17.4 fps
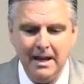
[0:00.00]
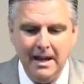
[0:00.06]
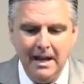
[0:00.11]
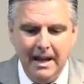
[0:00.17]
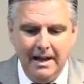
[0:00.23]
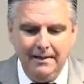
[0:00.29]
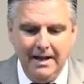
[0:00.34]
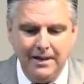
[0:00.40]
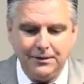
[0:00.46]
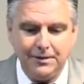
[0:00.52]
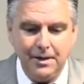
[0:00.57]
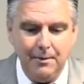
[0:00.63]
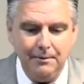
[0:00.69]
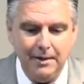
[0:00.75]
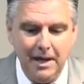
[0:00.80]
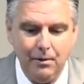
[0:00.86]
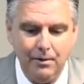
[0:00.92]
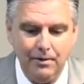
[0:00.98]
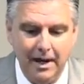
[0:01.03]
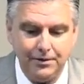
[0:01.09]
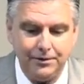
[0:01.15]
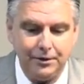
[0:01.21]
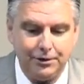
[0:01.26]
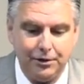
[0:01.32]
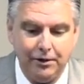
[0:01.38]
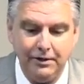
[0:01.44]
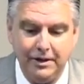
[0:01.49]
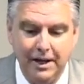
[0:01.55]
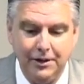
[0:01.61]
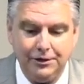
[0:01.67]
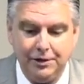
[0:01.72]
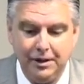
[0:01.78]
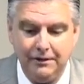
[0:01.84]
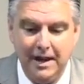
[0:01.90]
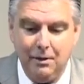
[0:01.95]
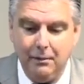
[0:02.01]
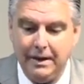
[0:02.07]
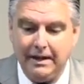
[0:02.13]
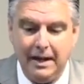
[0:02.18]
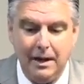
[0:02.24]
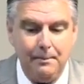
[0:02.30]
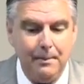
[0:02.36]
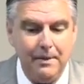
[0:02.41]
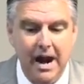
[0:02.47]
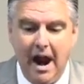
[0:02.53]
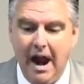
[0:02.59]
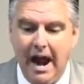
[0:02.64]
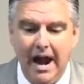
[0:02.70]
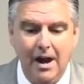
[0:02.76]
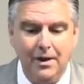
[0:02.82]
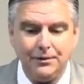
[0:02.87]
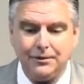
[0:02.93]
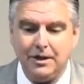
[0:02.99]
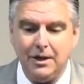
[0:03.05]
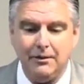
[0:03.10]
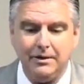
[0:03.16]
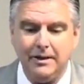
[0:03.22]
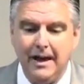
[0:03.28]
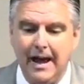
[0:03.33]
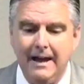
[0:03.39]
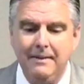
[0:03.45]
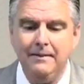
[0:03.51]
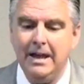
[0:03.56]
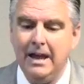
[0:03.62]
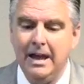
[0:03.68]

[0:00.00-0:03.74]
And that's something that, that's a tradition that we keep in our house still today.